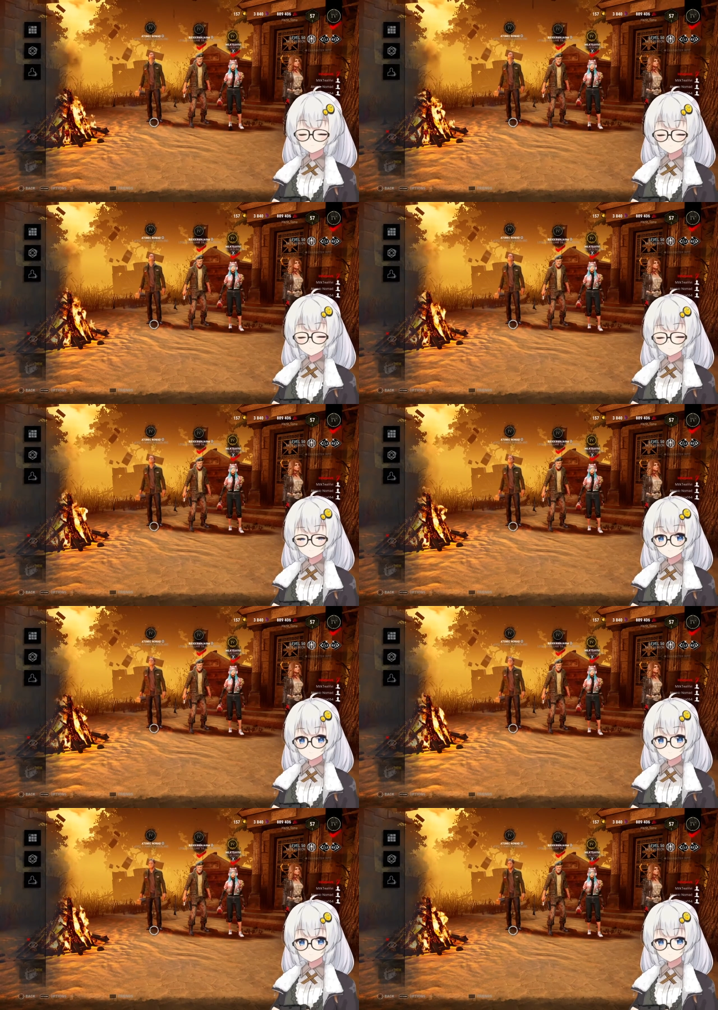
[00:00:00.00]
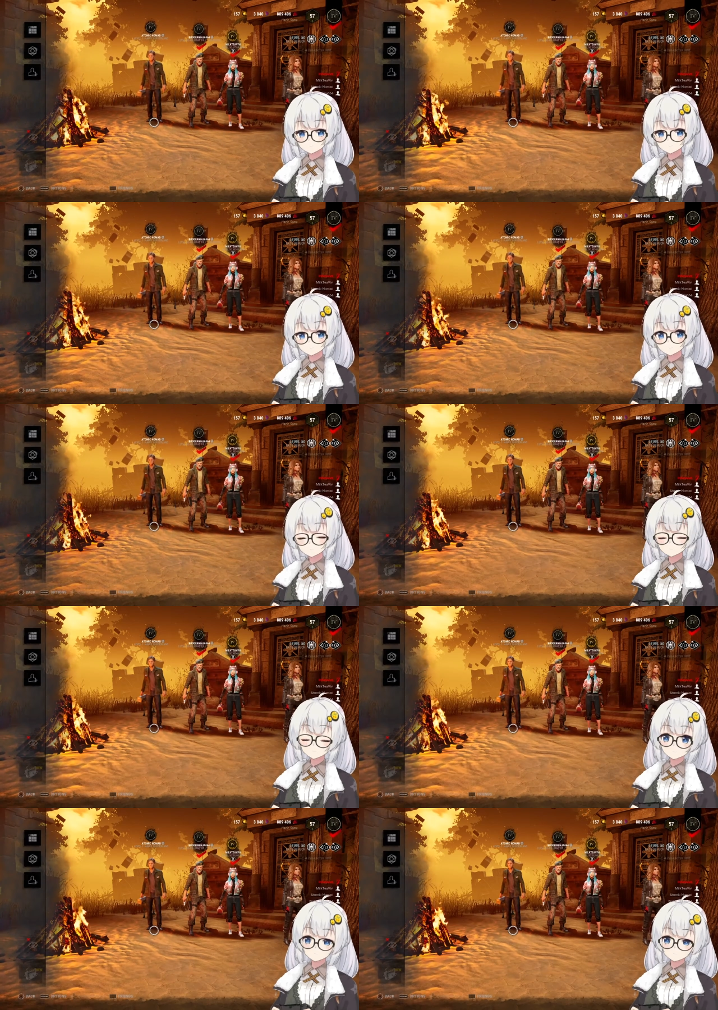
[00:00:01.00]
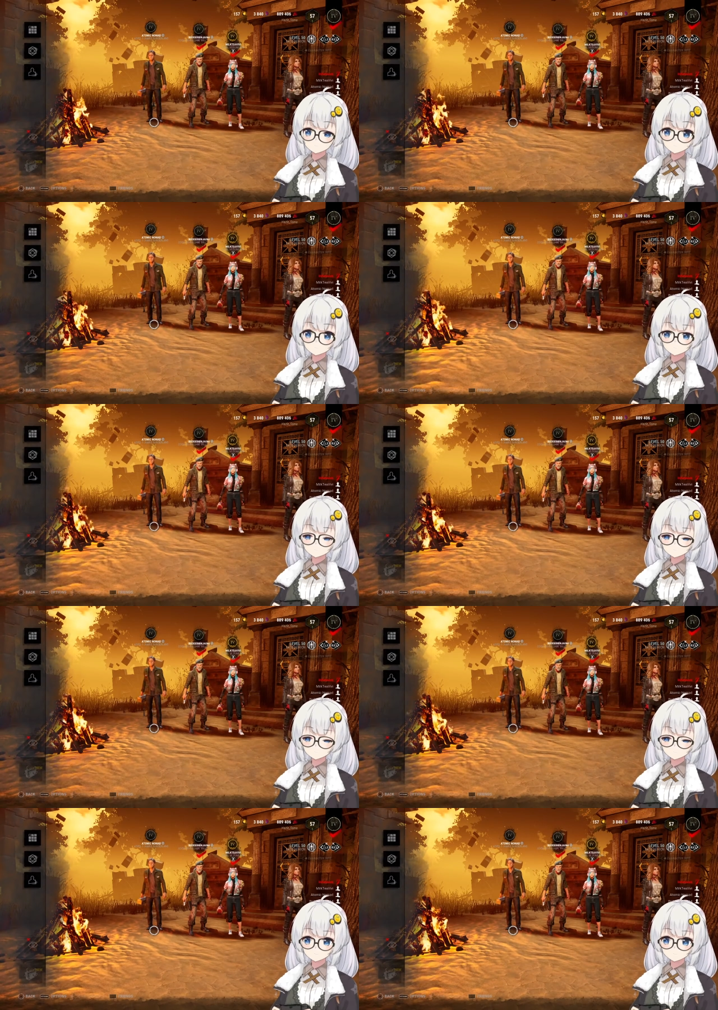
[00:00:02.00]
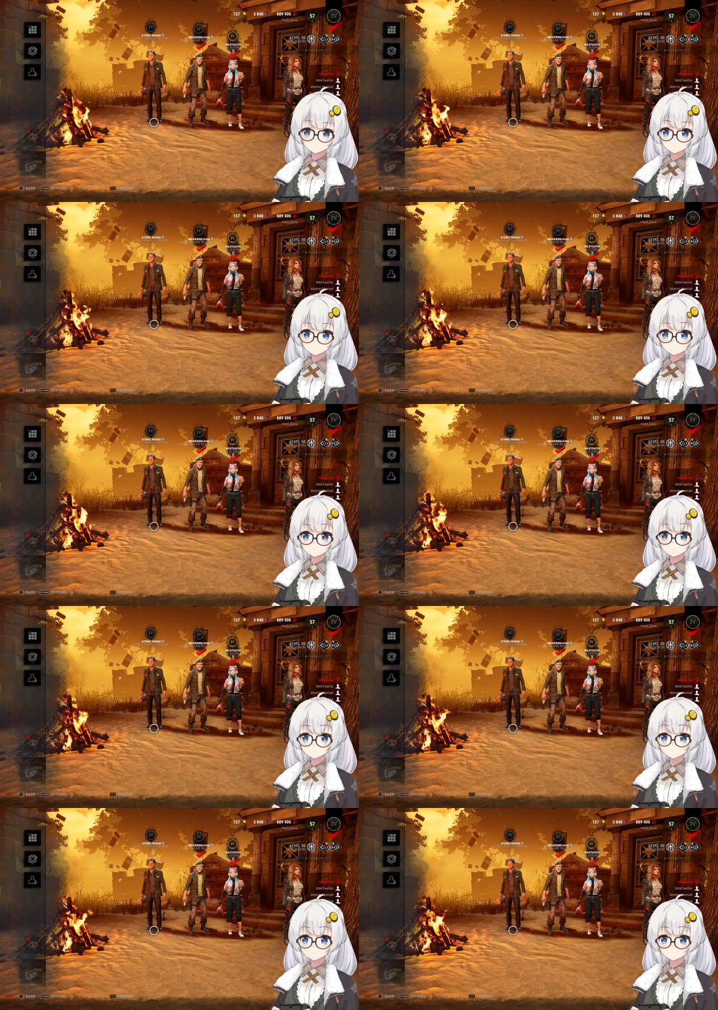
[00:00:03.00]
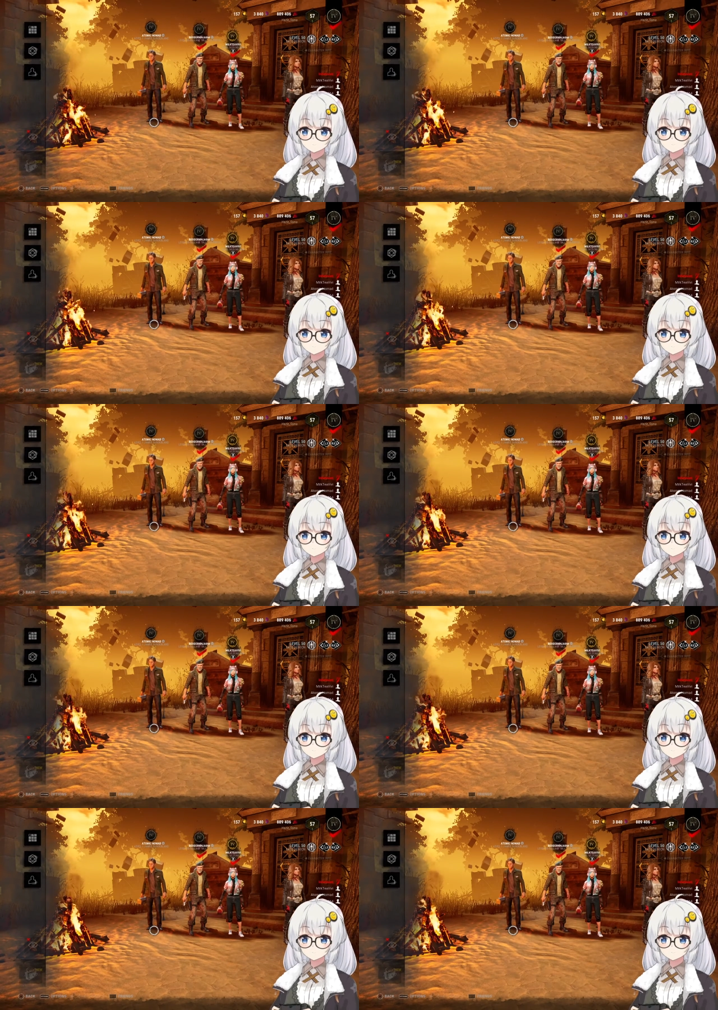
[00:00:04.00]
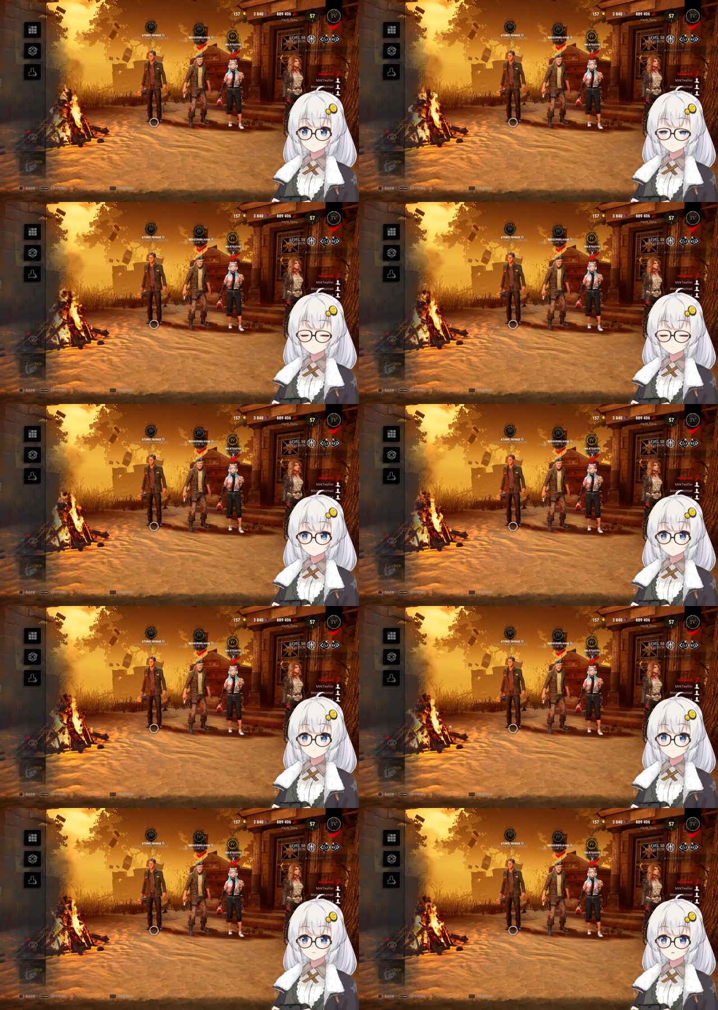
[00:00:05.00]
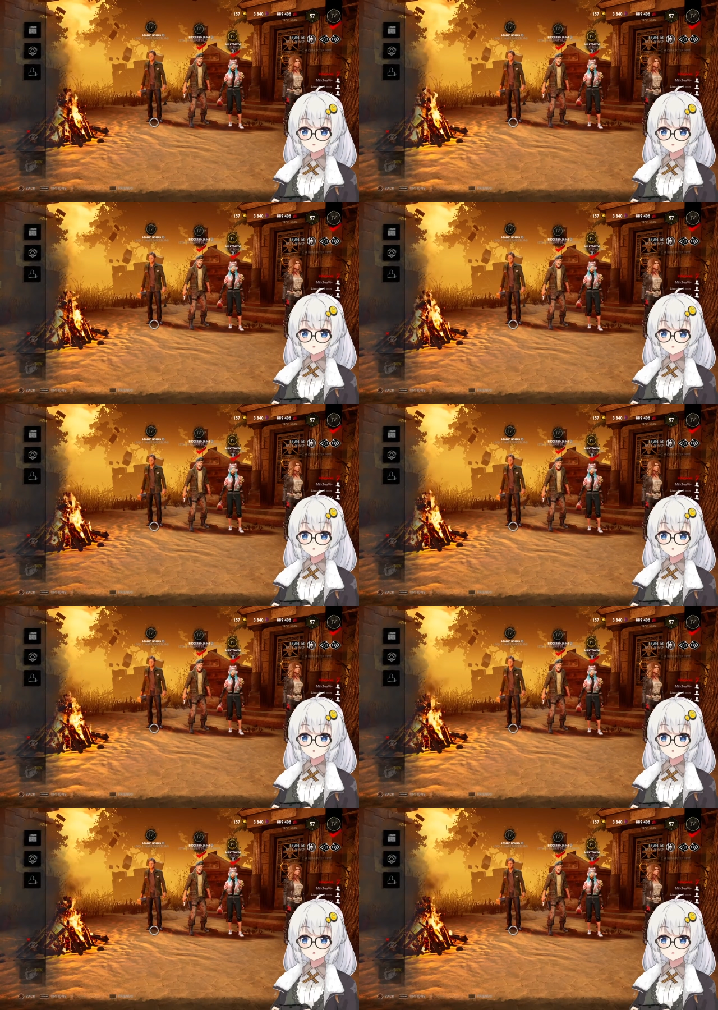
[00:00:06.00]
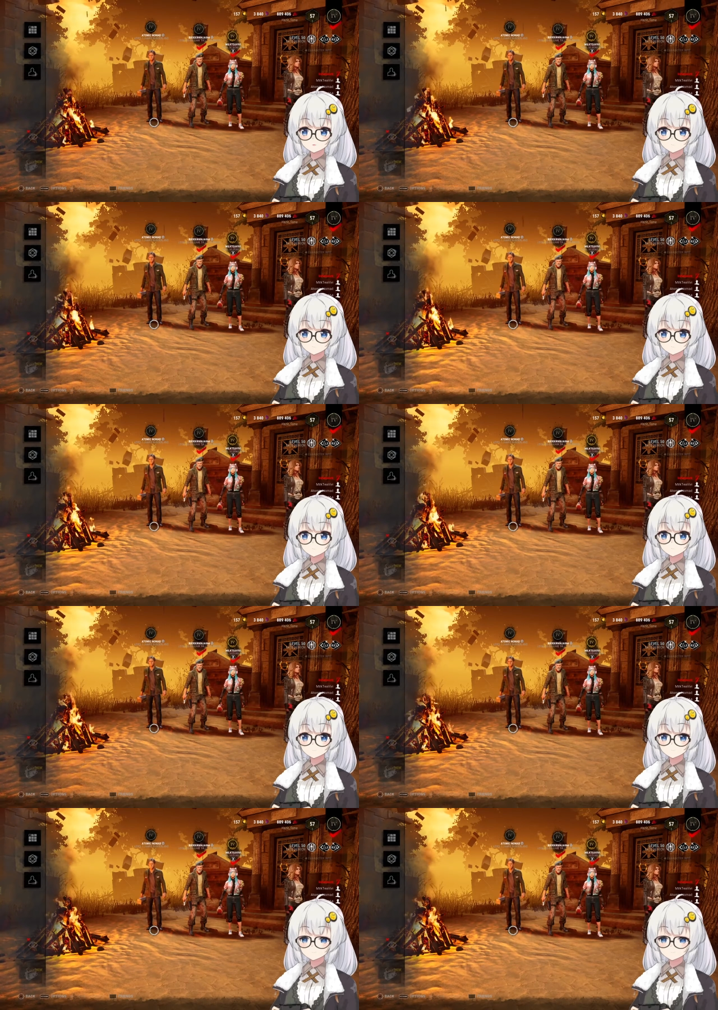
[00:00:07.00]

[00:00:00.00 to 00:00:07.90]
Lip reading: [unreadable: no face in view]